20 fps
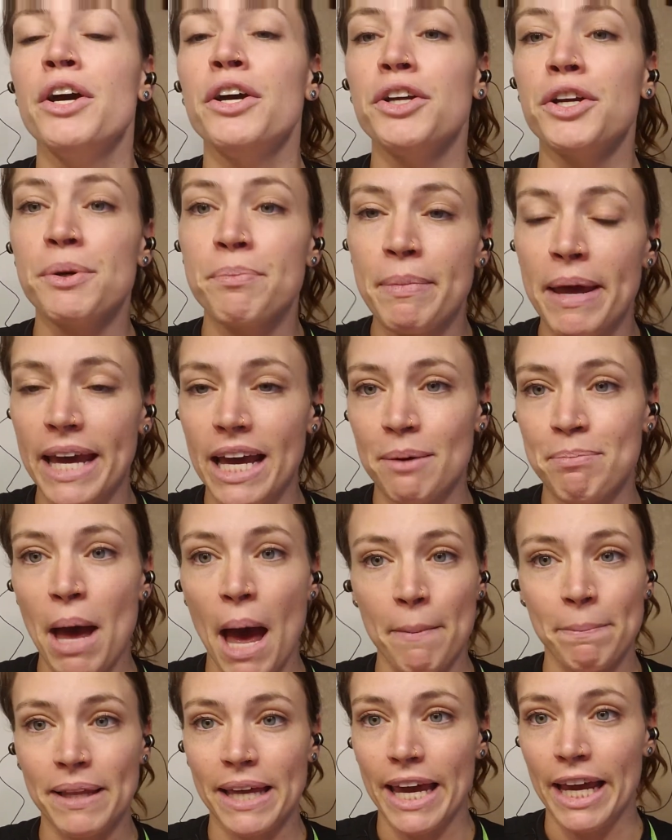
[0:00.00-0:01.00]
your makeup
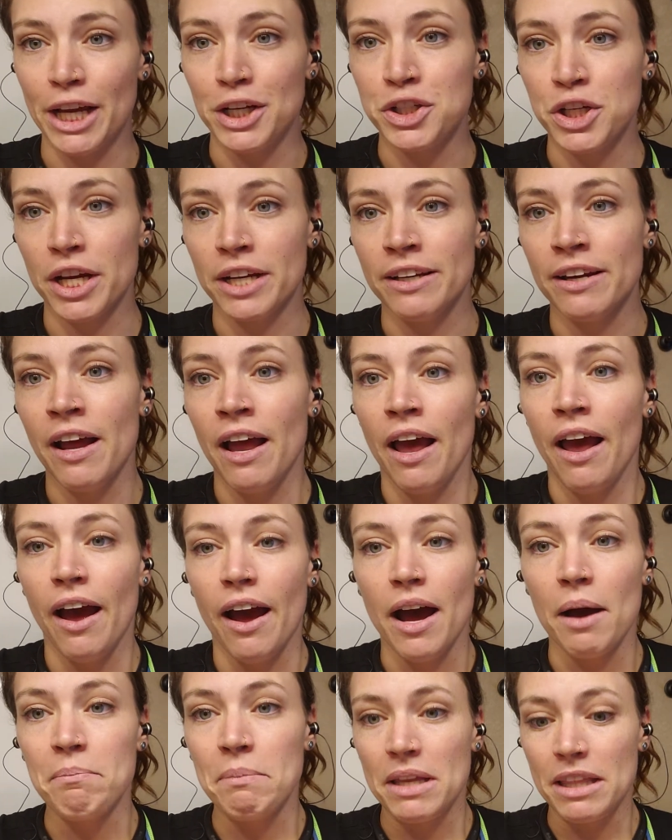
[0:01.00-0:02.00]
application
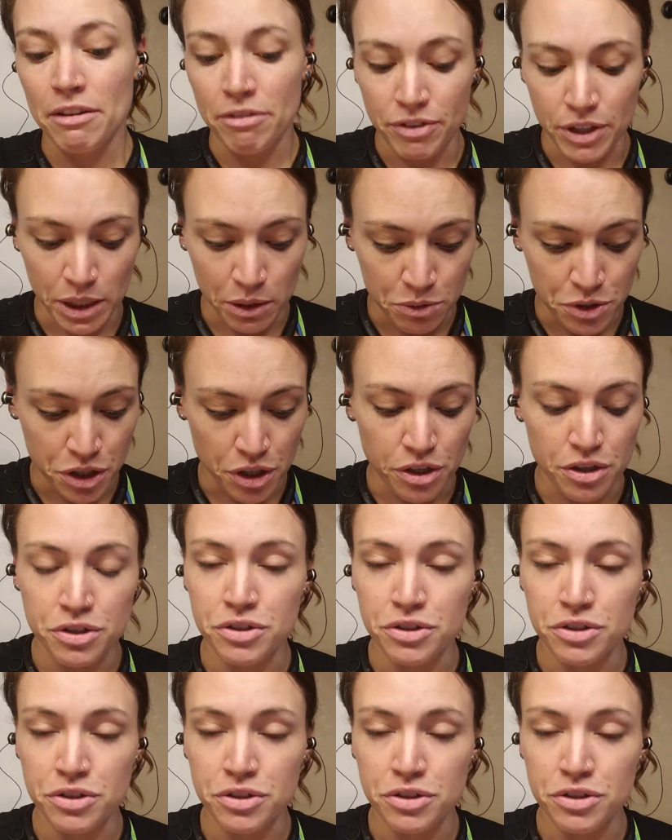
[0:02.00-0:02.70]
in the future.